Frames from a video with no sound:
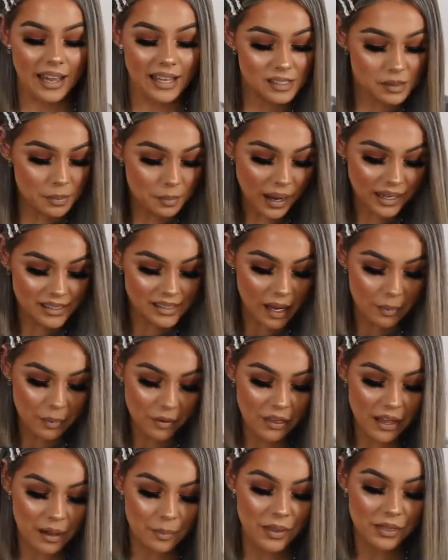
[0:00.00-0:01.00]
Isn't my type
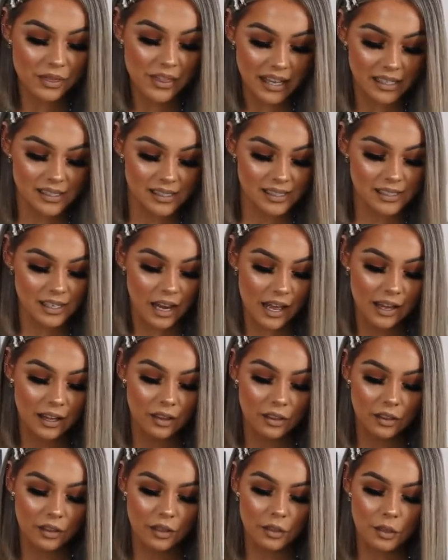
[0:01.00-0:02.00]
of thing, but this is
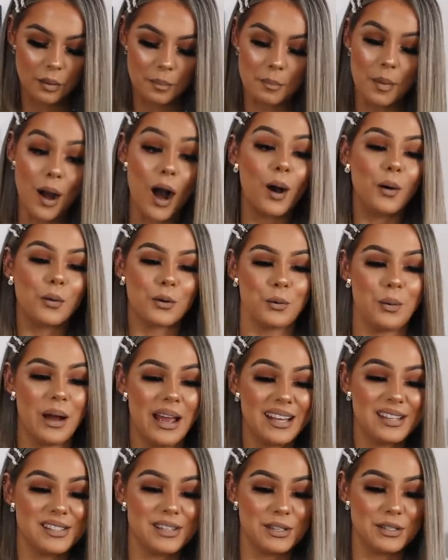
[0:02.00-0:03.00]
like the mild
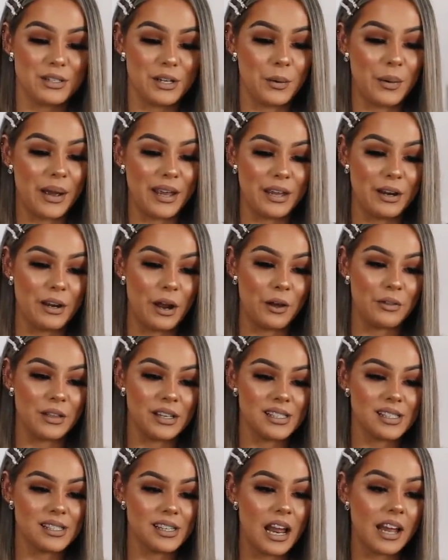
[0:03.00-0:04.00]
way to do it. You know,
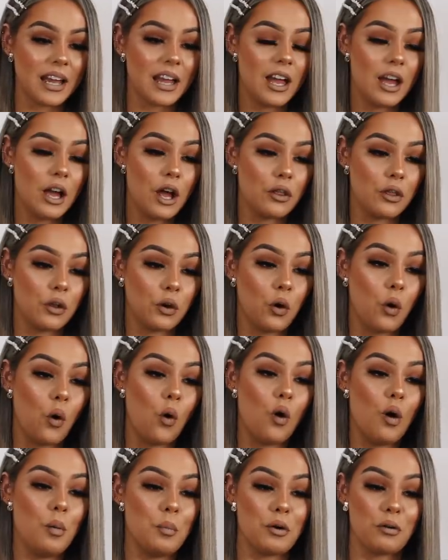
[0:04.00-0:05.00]
this is like the
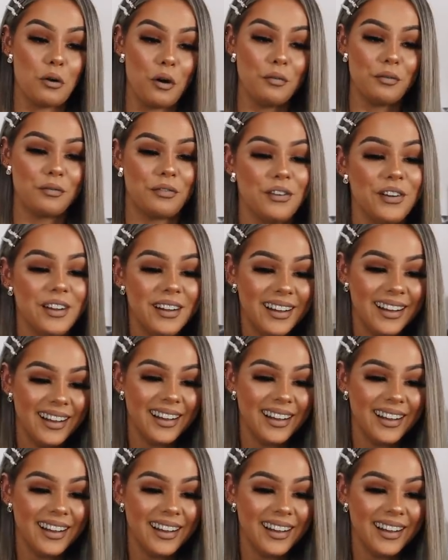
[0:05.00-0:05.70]
corner of